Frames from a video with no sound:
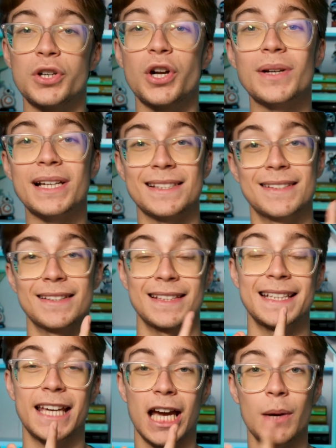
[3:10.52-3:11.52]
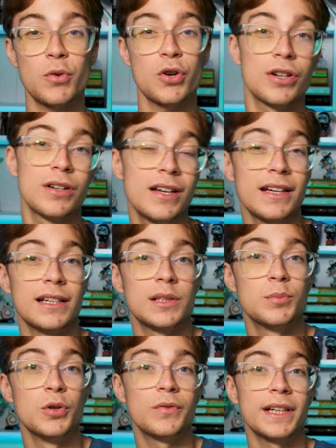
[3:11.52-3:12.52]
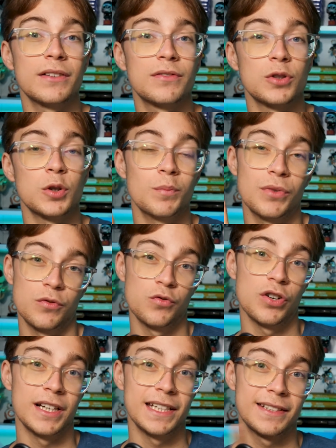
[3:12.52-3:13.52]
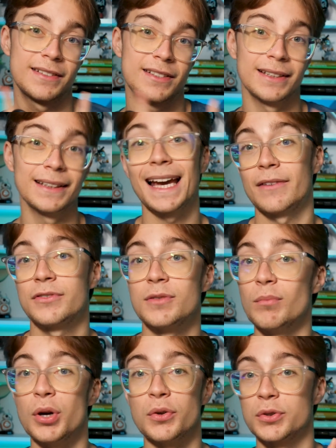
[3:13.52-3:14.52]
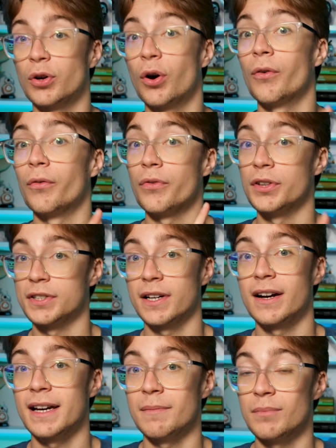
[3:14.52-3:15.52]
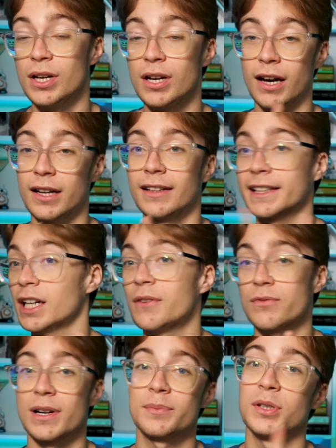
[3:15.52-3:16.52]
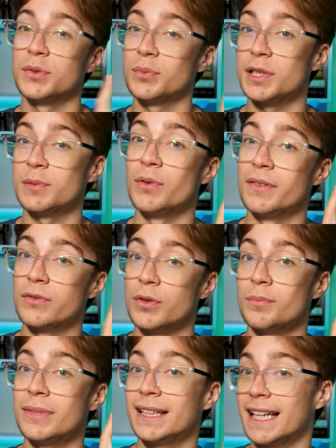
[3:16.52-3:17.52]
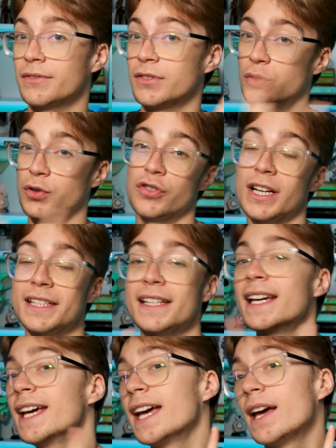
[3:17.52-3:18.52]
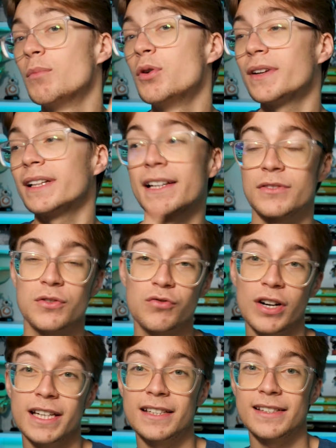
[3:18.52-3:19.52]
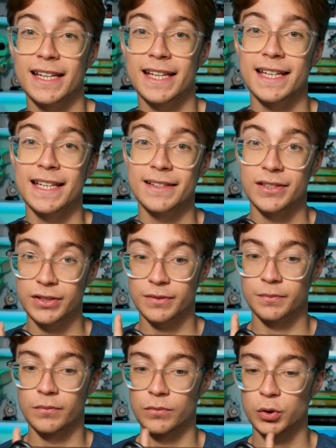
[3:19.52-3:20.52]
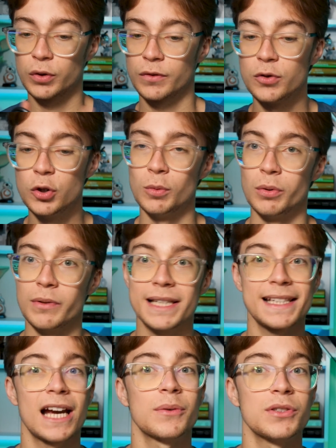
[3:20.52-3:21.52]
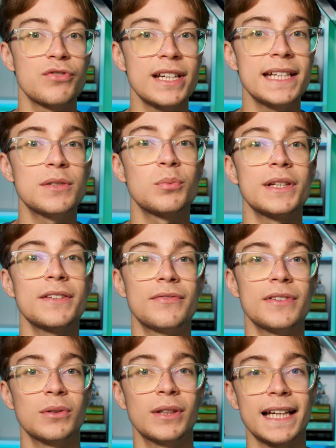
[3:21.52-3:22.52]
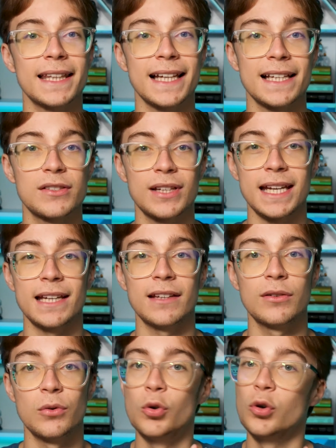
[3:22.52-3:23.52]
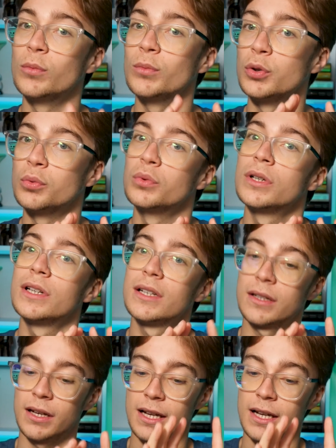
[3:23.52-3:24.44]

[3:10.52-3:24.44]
You will notice that the camera is moving from right to left most of the time, unlike other episodes where it's moving from left to right. Moving left to right is sort of normal. It's how we read. We feel like that's a normal